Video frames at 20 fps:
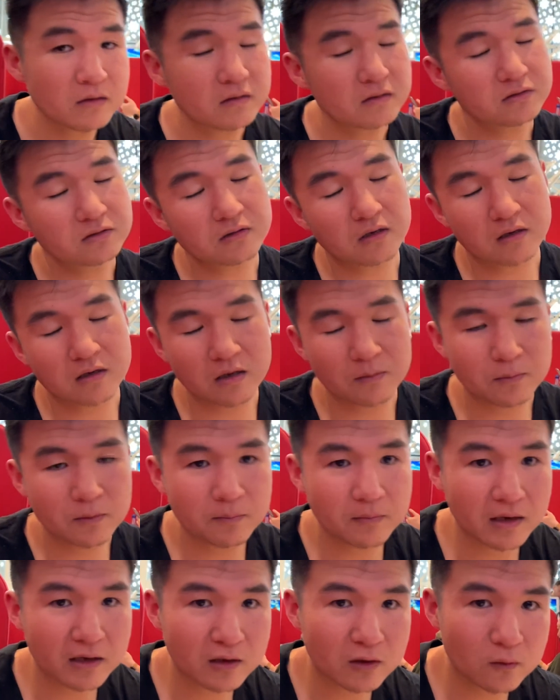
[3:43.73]
I saw a couple
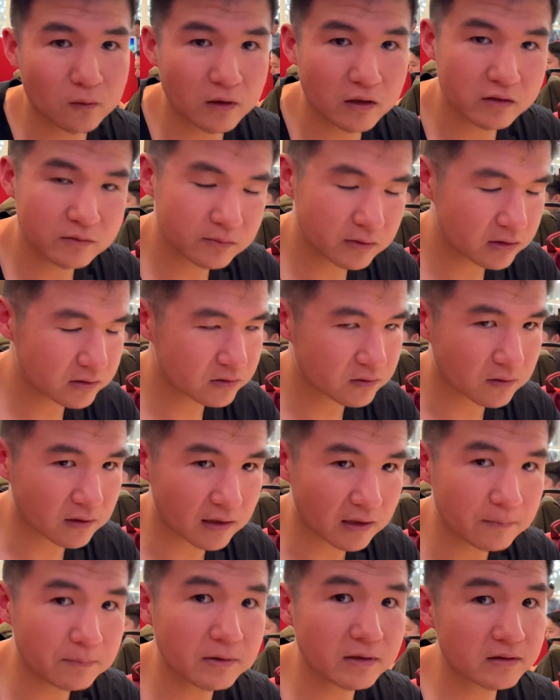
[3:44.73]
microwaves, but it's
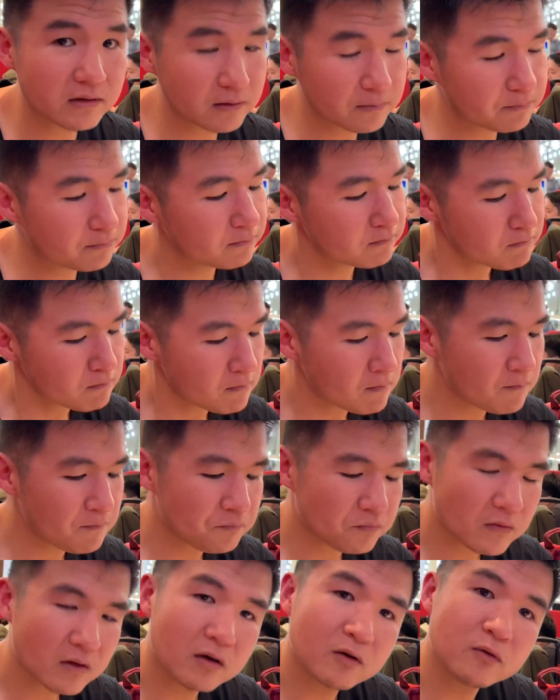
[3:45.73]
okay. But
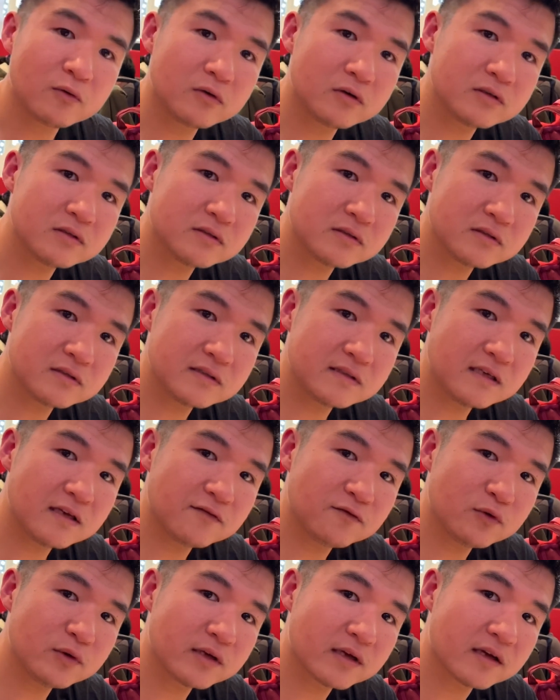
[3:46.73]
we'll see if
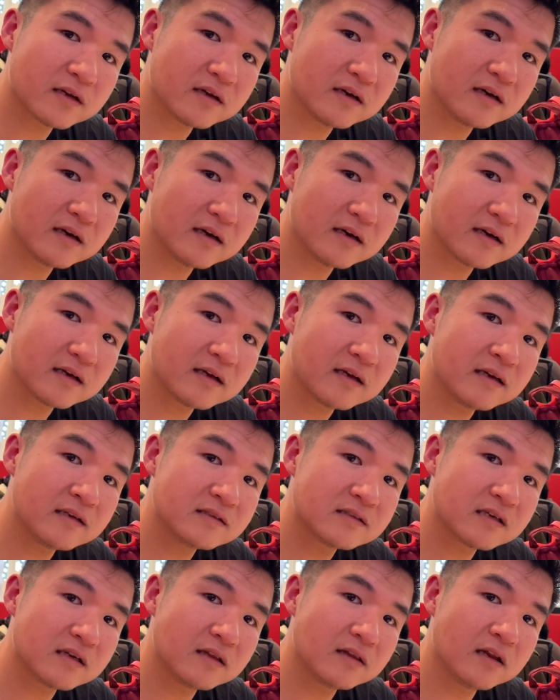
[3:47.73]
we could get
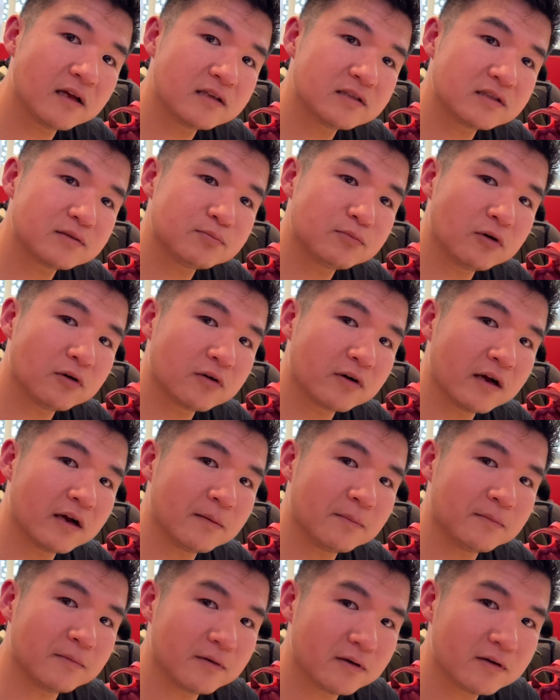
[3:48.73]
into the lunch program
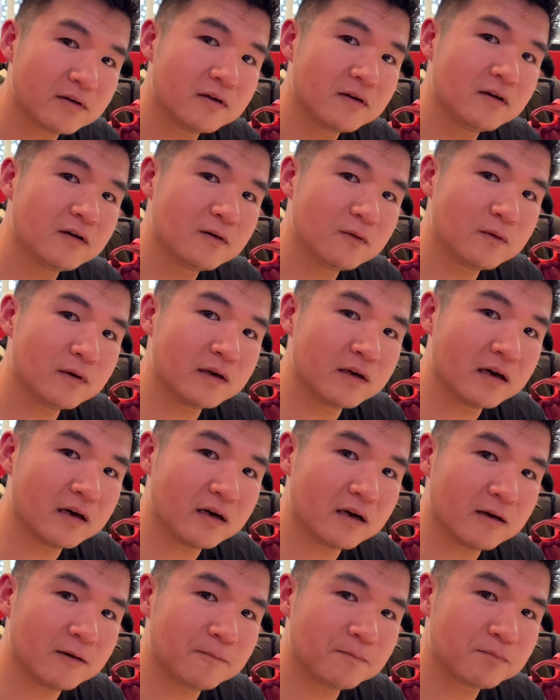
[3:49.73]
when
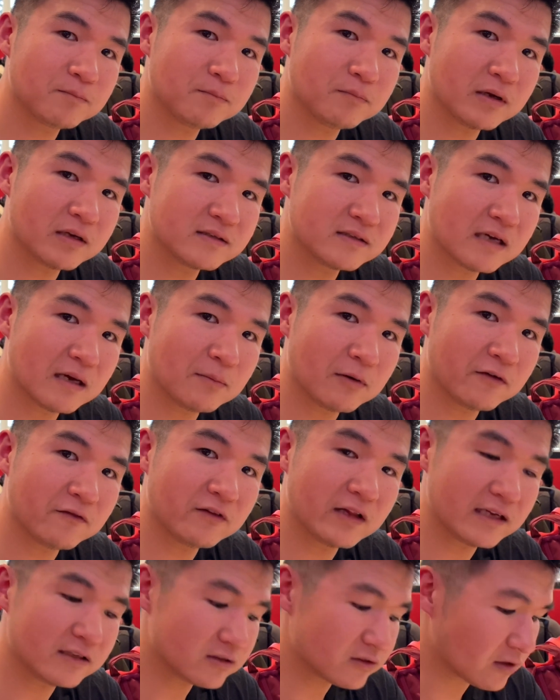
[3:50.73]
by the time our
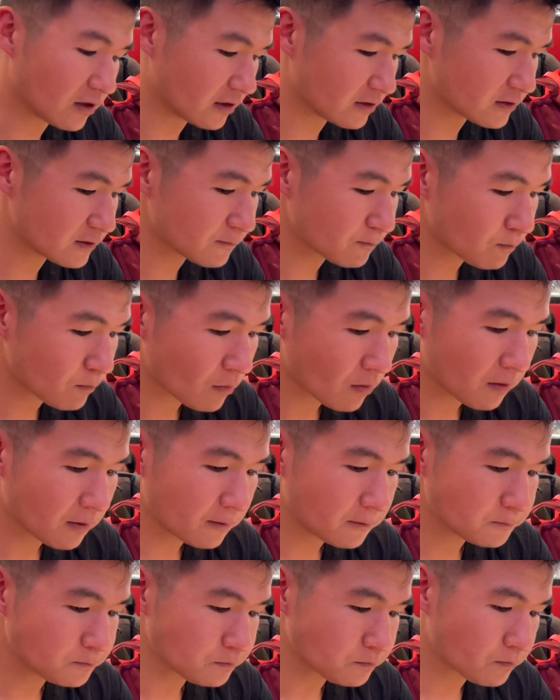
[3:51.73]
flight starts.
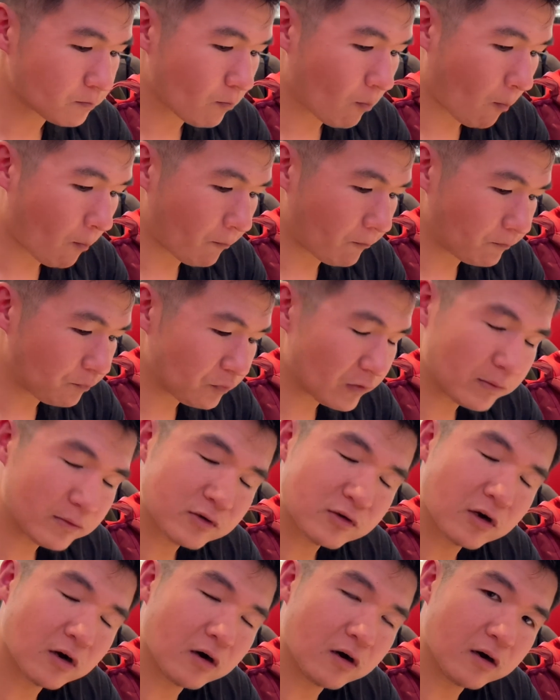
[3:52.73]
Then we
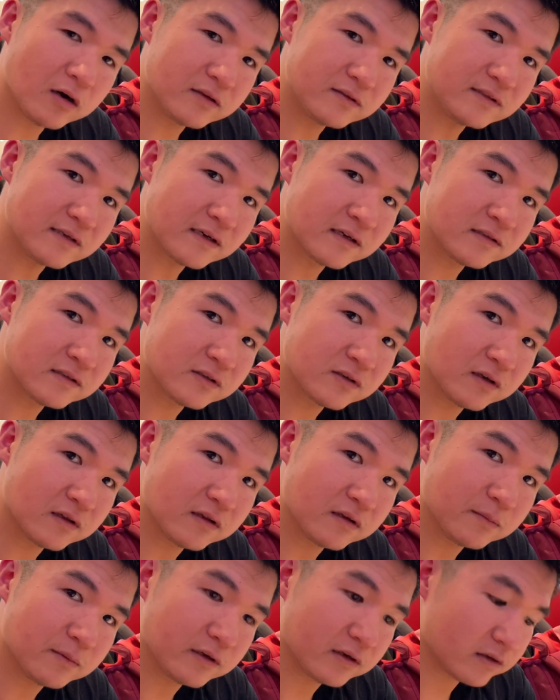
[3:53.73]
go dig into a
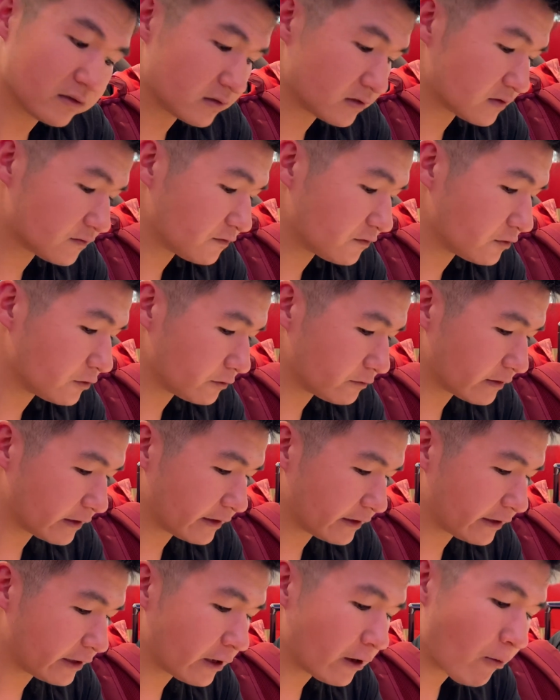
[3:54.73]
little bit of this fruit right
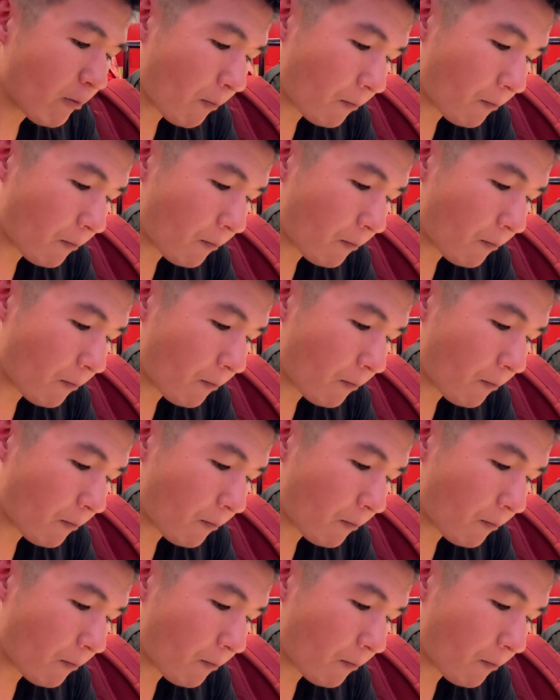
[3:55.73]
here.